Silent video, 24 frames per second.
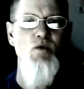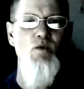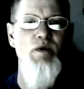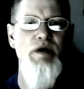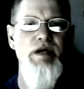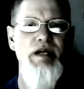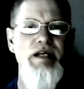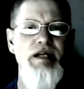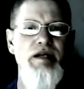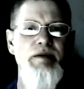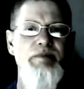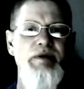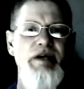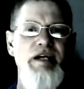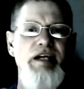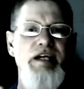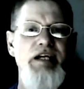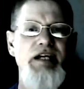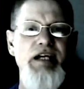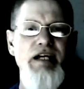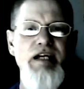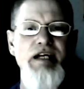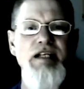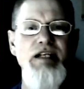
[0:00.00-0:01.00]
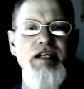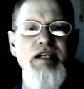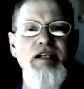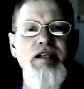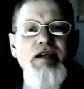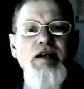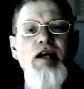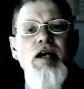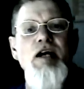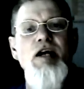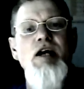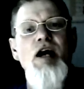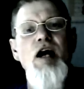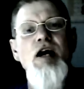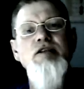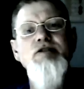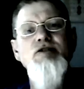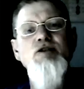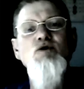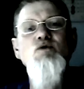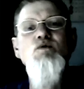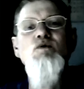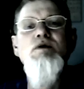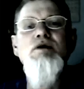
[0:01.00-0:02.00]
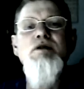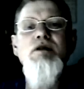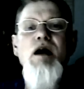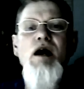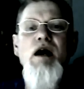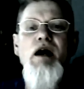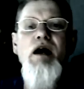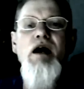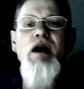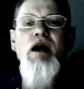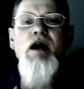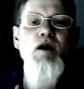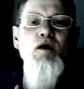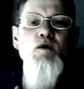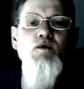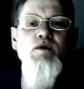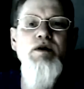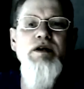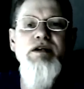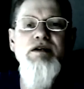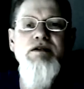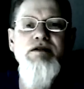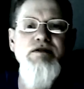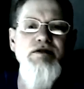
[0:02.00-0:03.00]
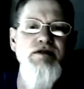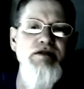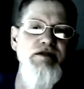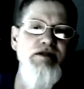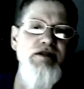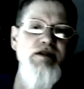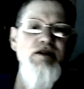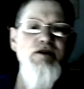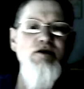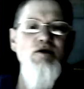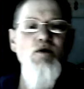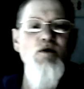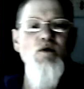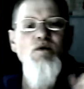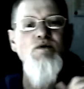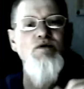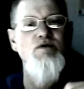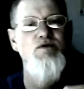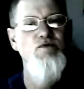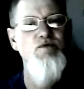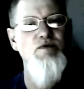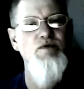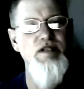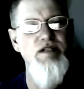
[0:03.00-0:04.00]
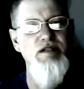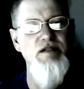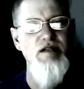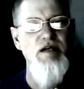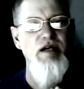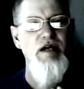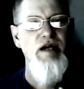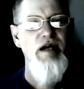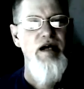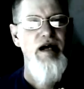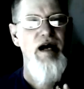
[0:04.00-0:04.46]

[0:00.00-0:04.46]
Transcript: We need to begin to, to align our will to the Lord's will.